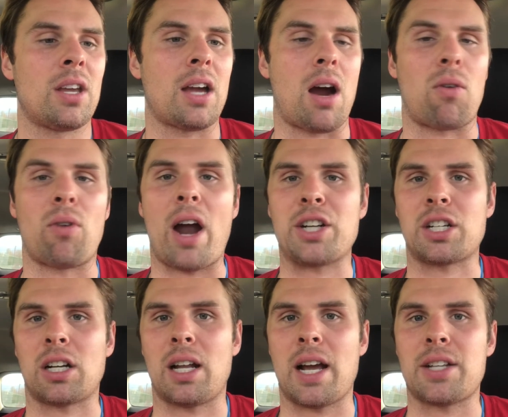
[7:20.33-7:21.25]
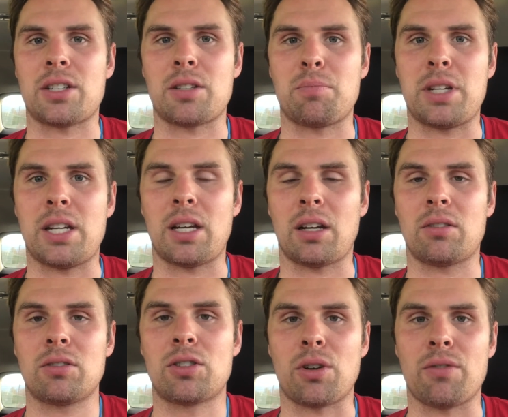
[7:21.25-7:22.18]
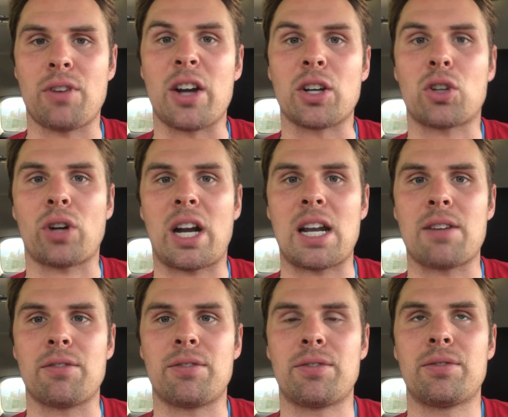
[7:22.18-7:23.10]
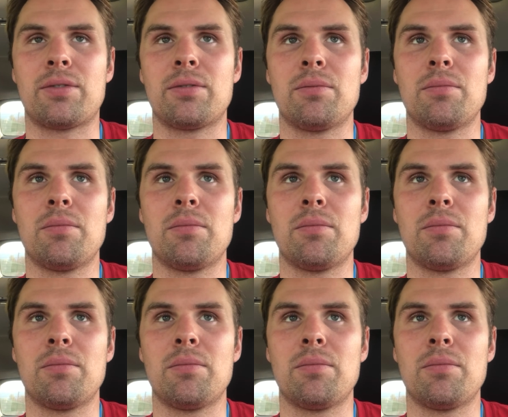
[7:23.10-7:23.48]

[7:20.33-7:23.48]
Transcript: rationalizes being sort of uncreative